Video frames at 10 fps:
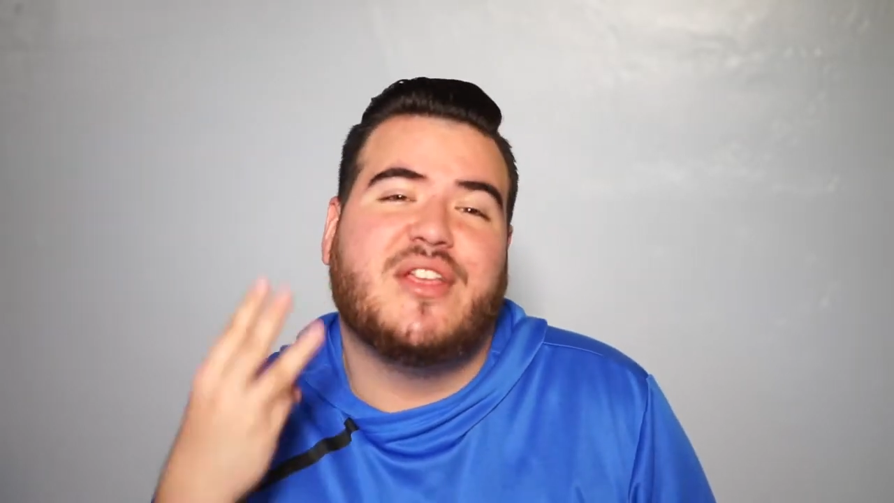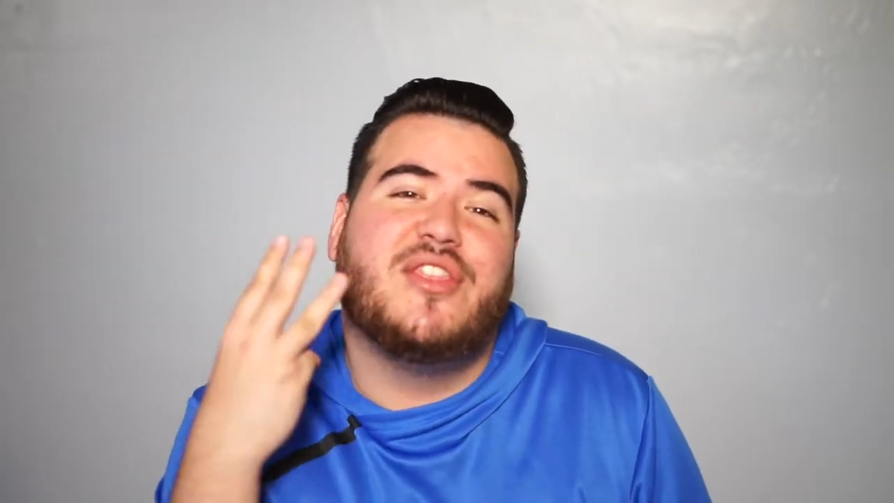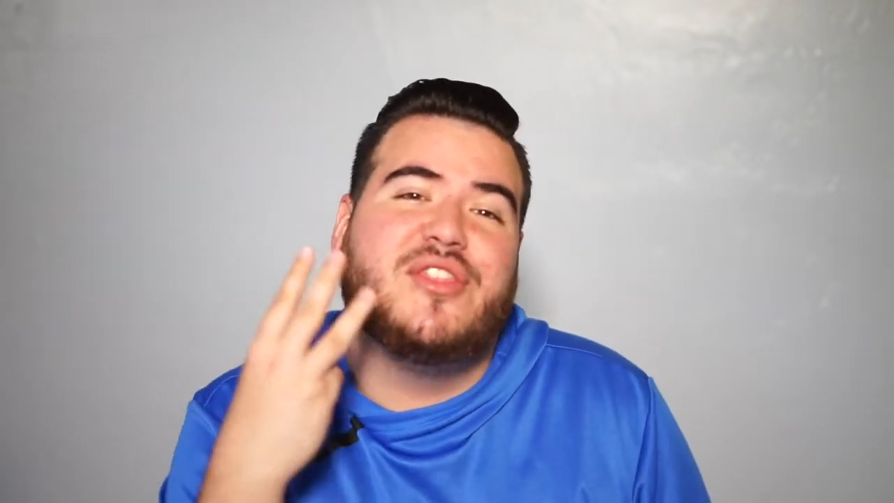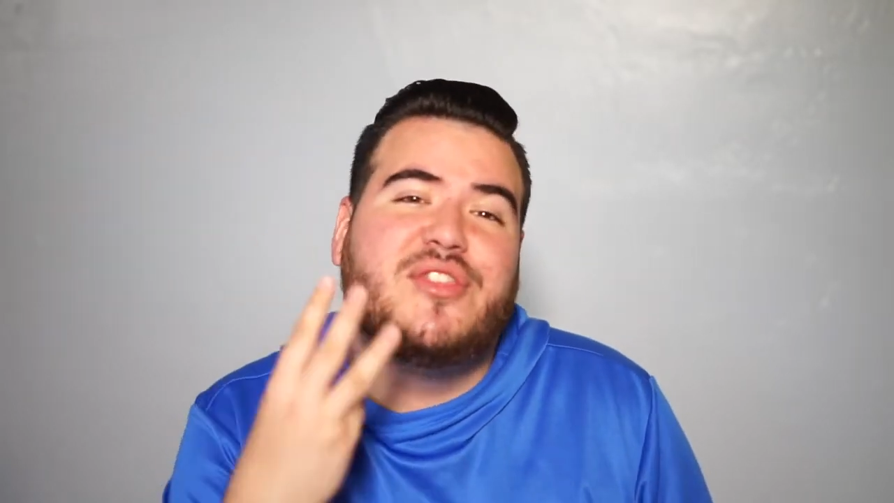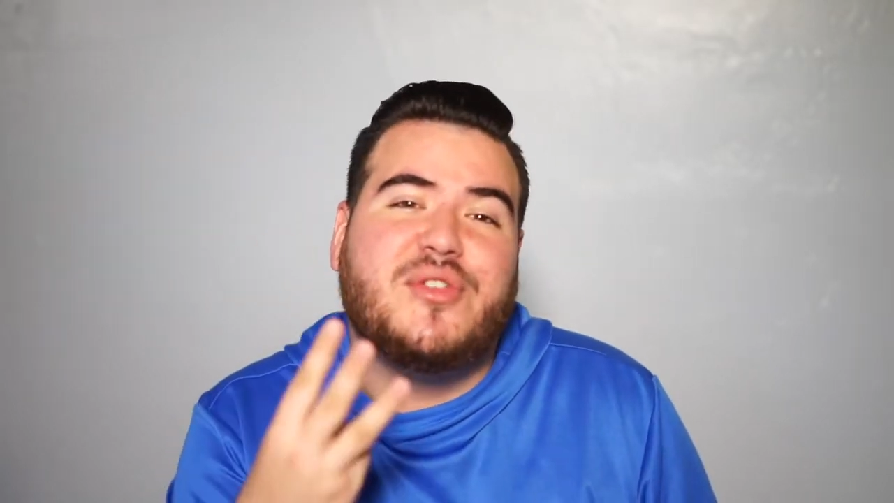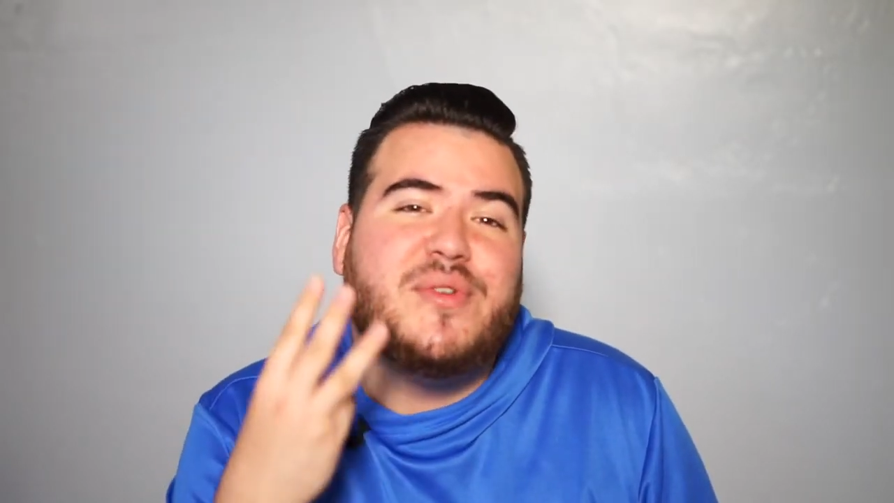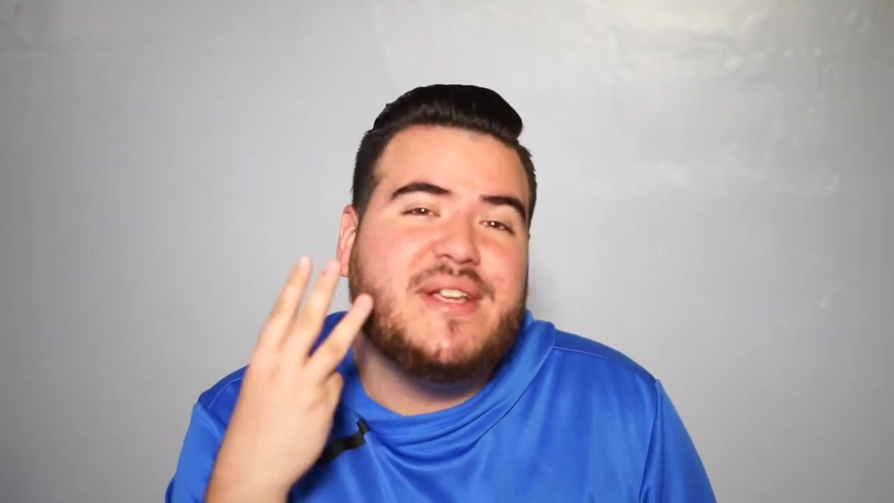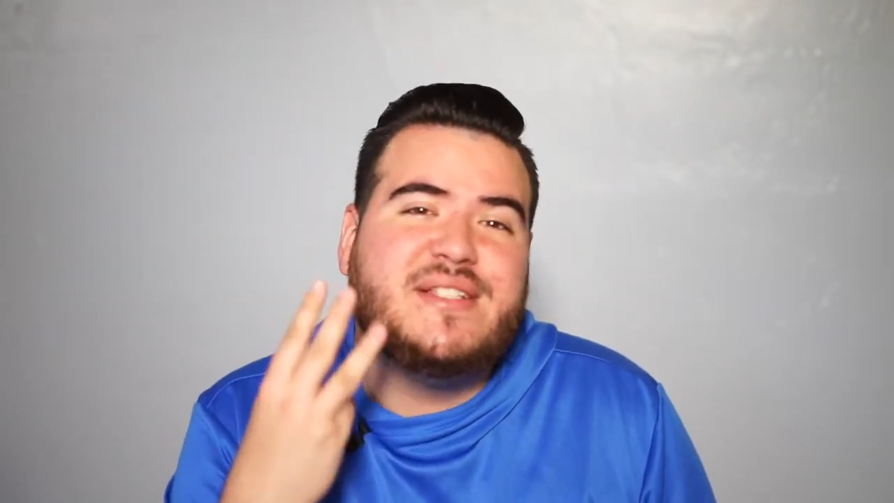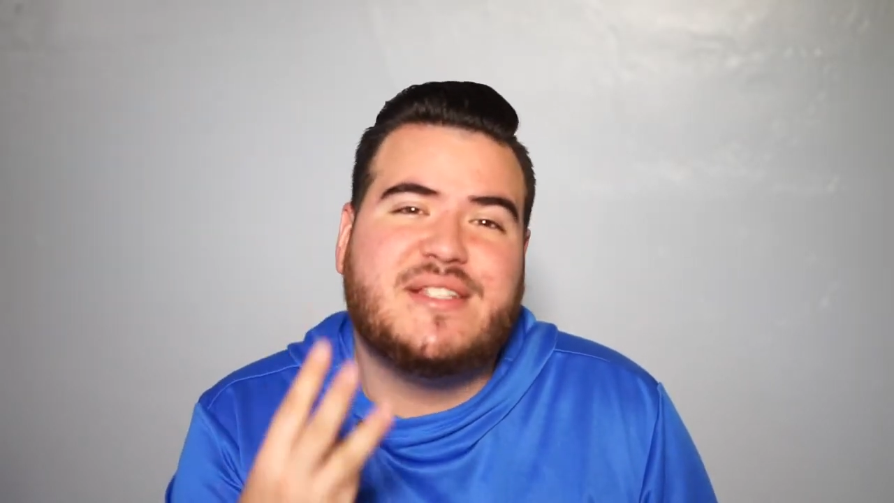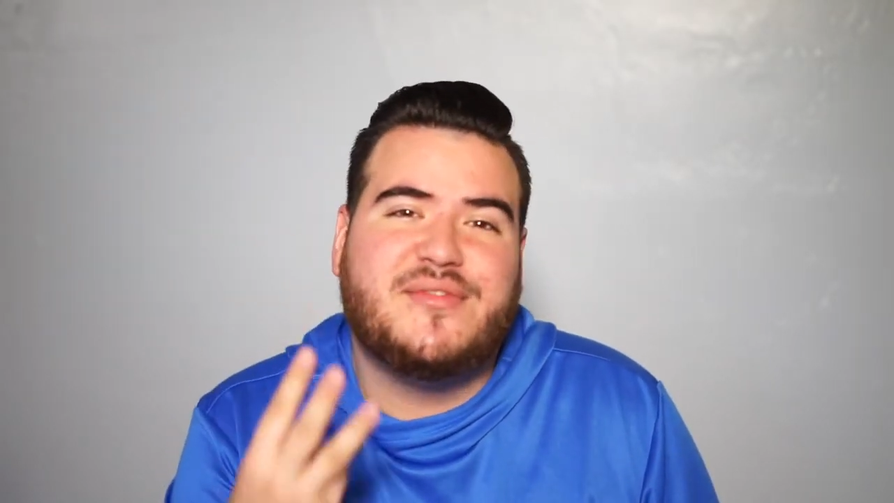
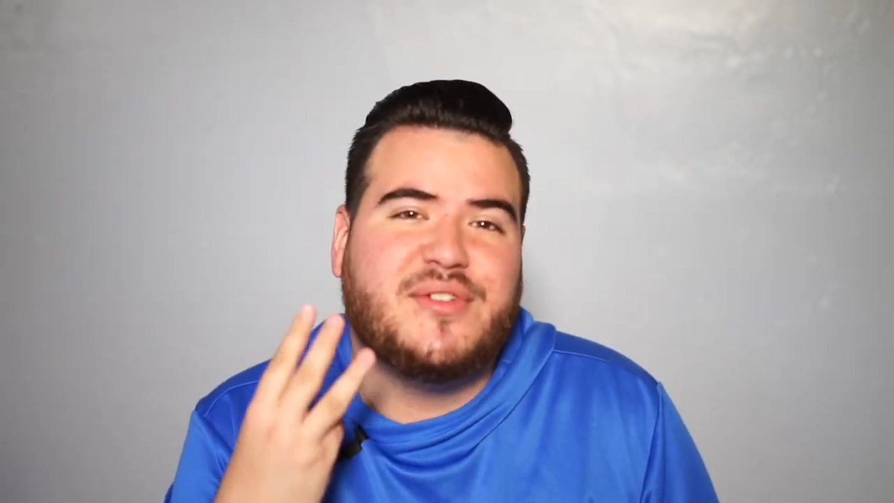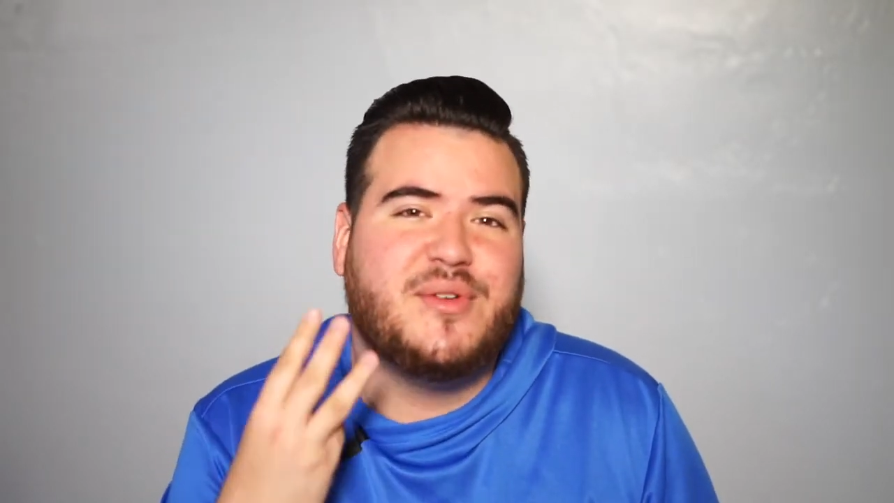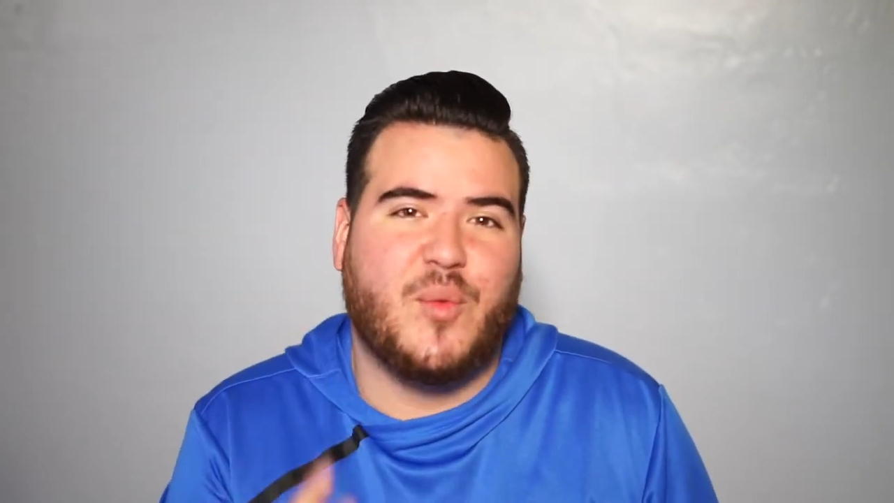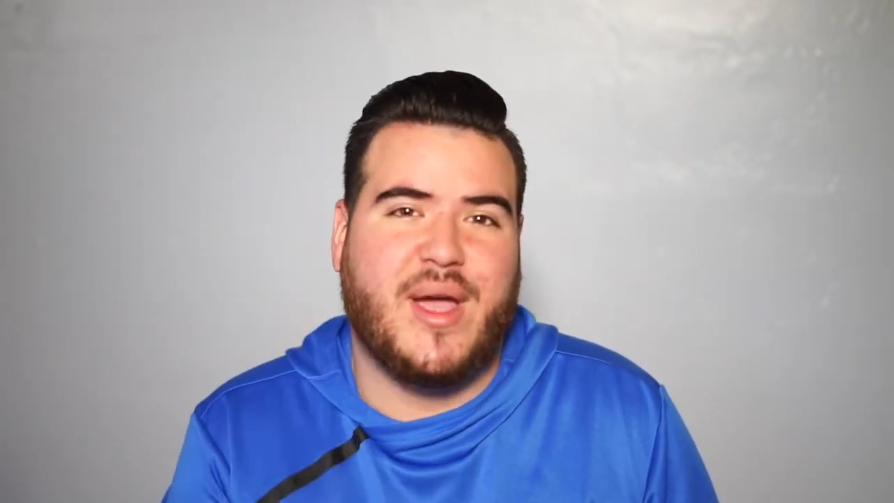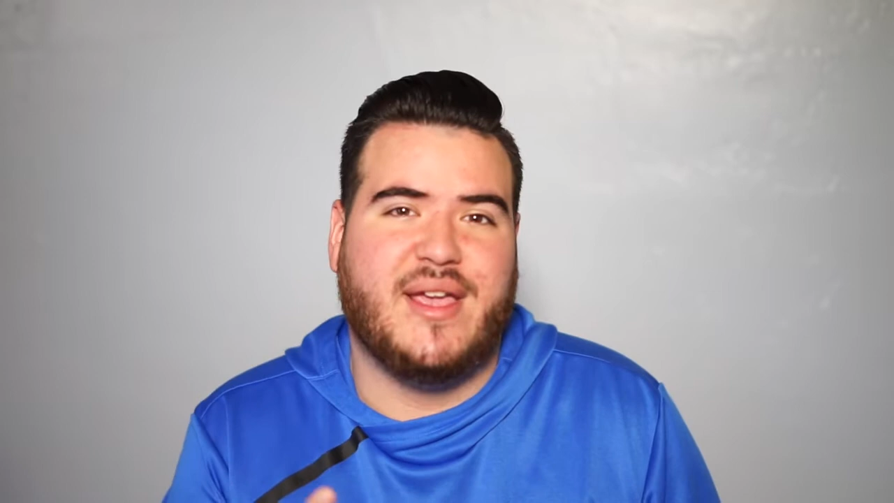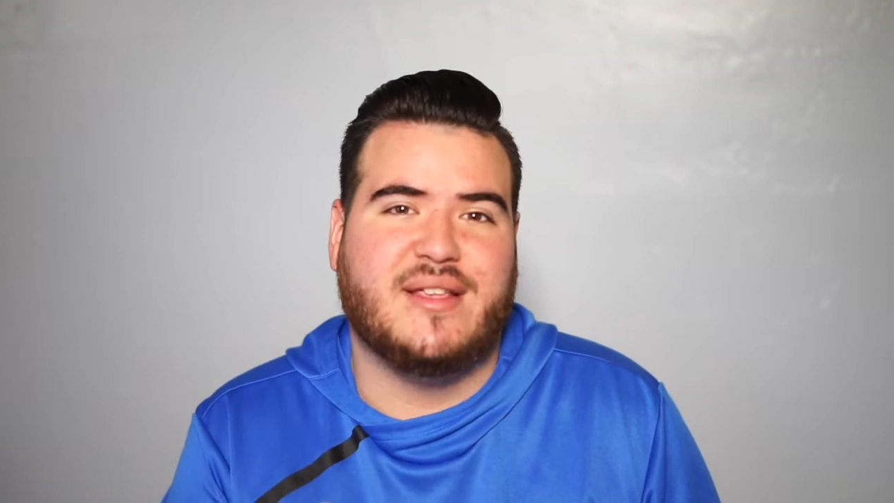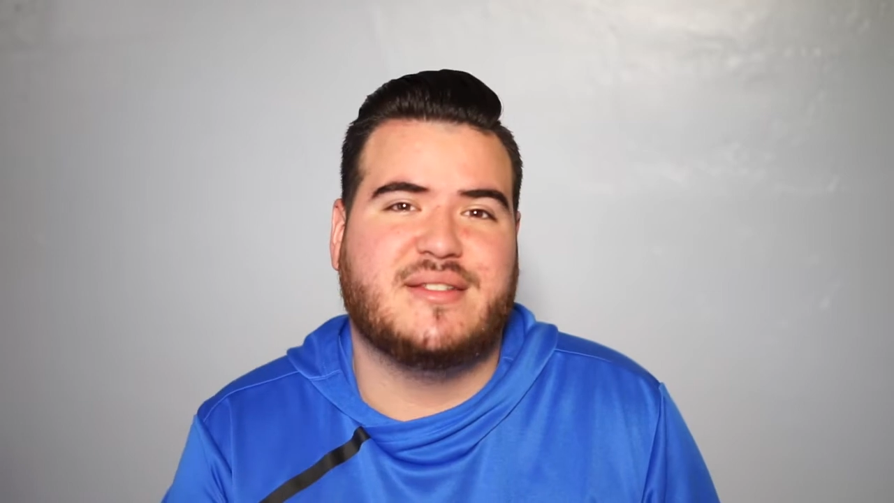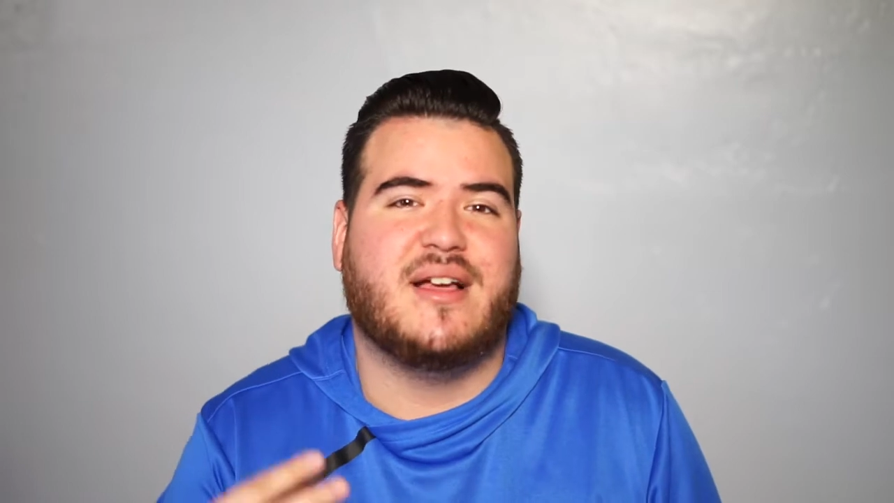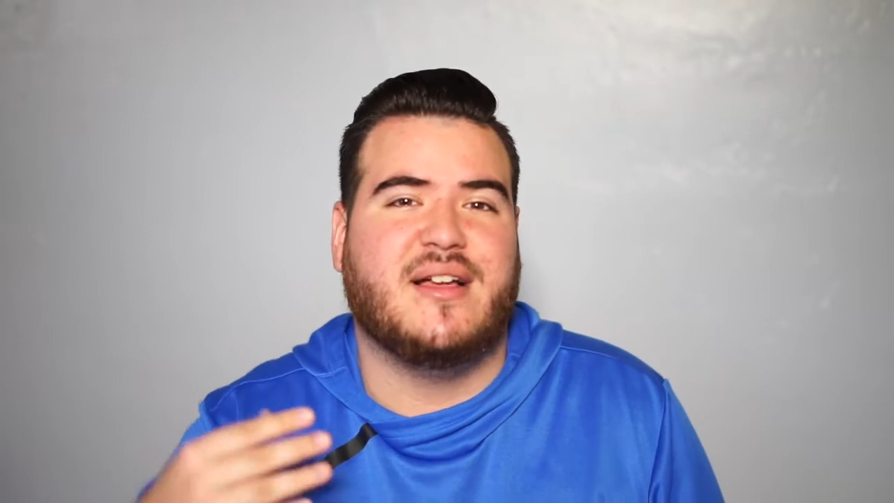three different ways